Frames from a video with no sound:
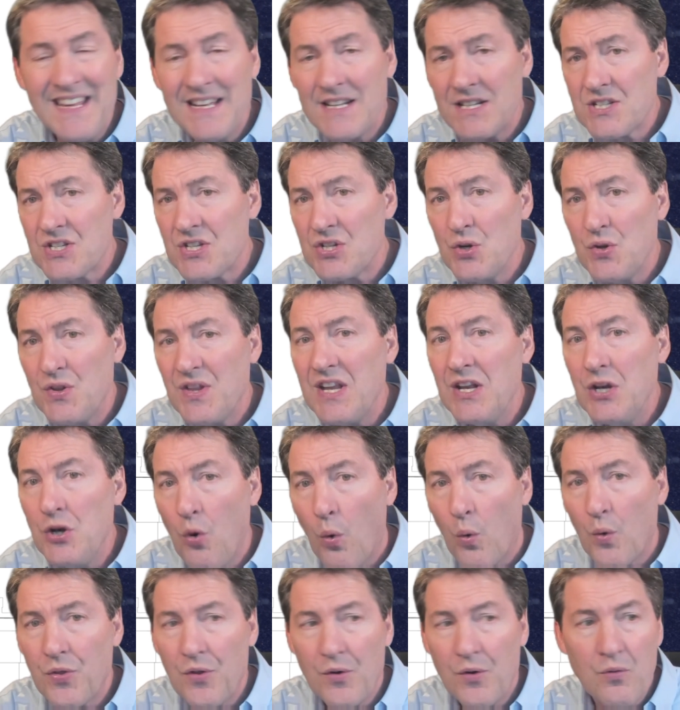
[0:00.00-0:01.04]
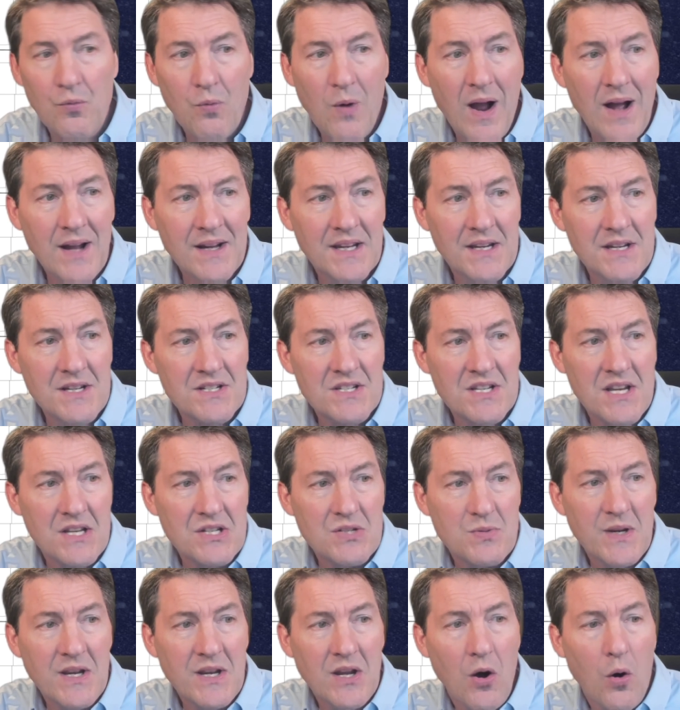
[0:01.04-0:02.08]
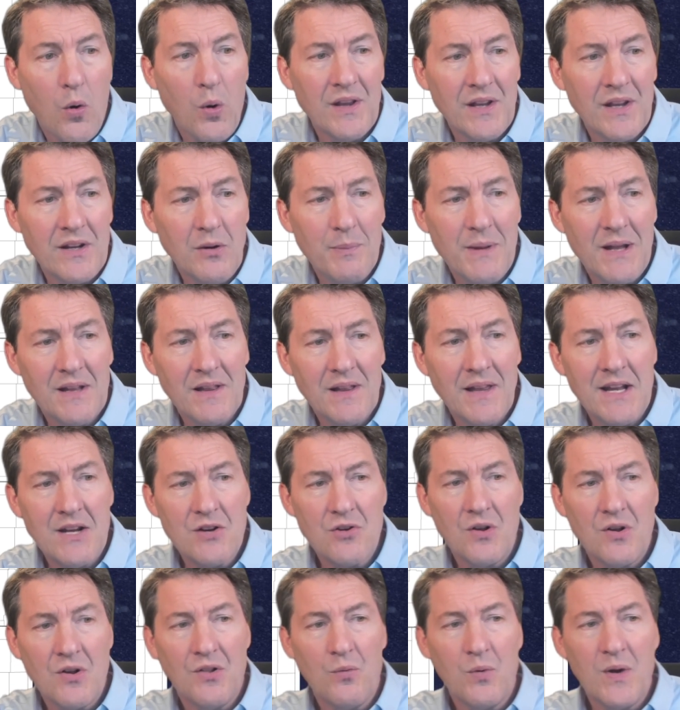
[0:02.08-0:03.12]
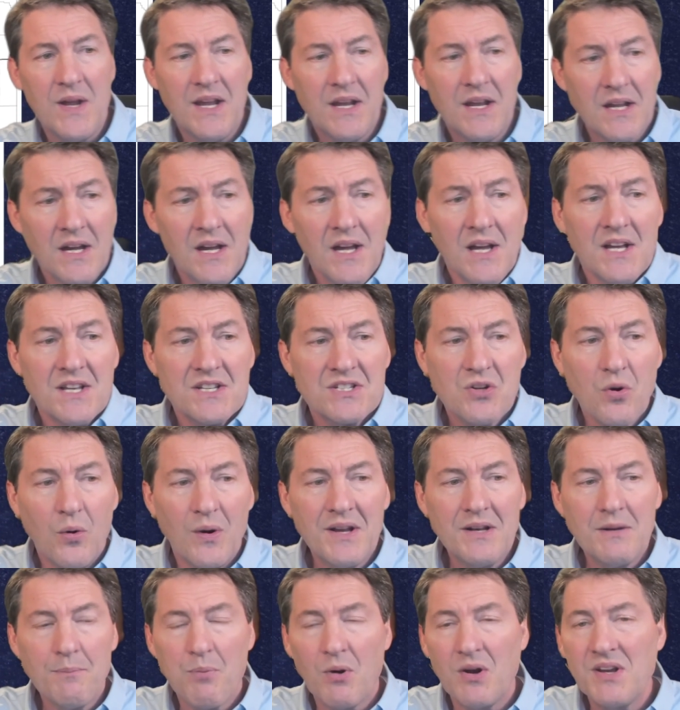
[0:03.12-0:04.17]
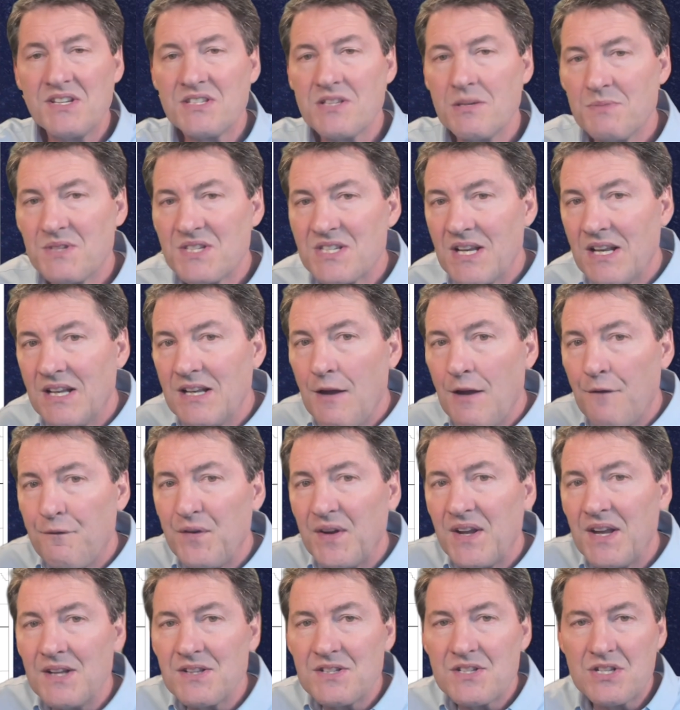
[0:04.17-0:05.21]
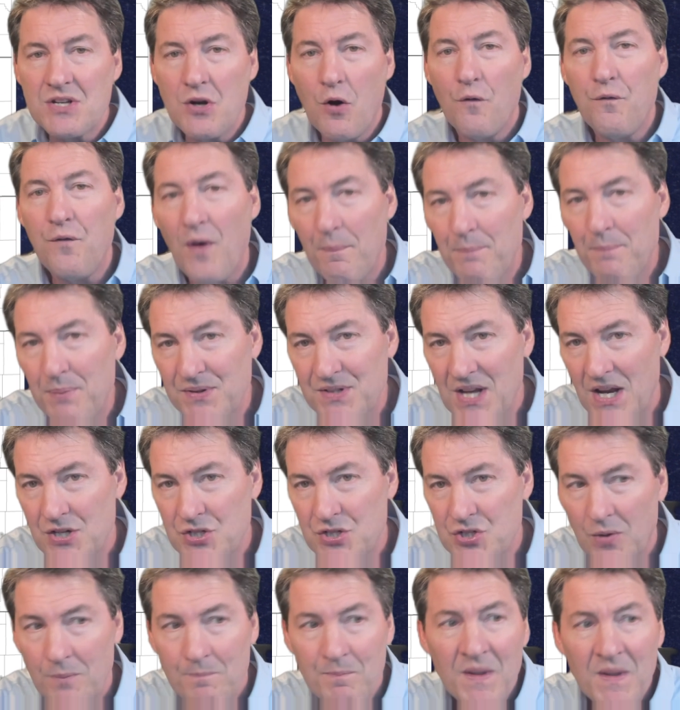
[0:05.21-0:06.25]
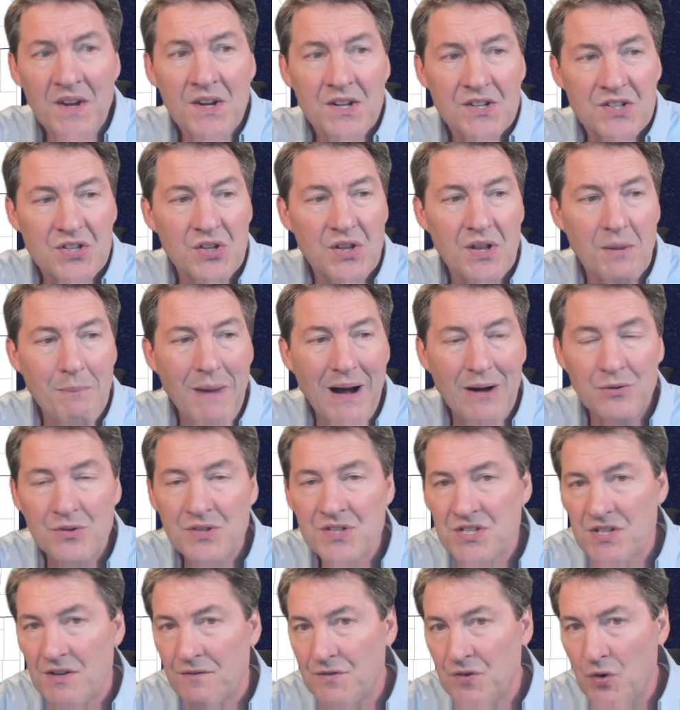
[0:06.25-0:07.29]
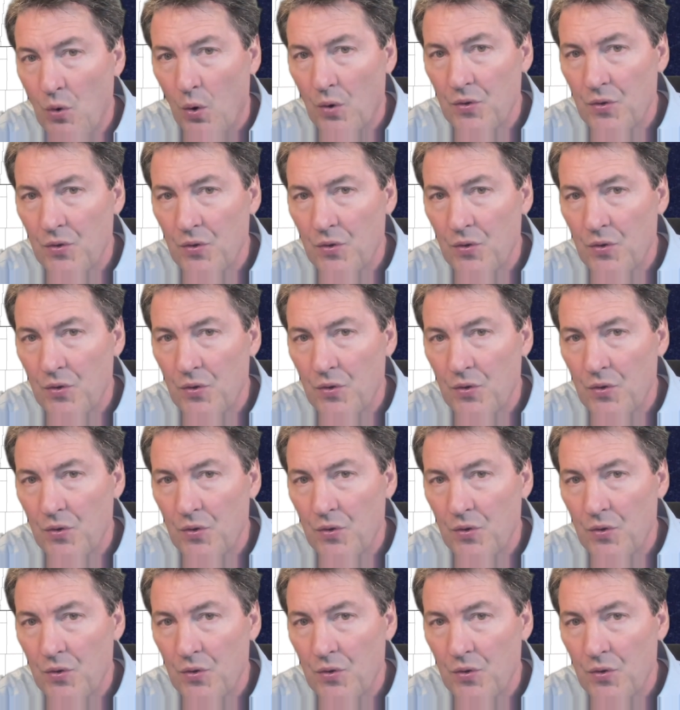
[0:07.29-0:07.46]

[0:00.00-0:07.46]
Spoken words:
into the northern Rockies as we go a little bit later in the week, it's going to bring some significant snowfall potential to the mountains of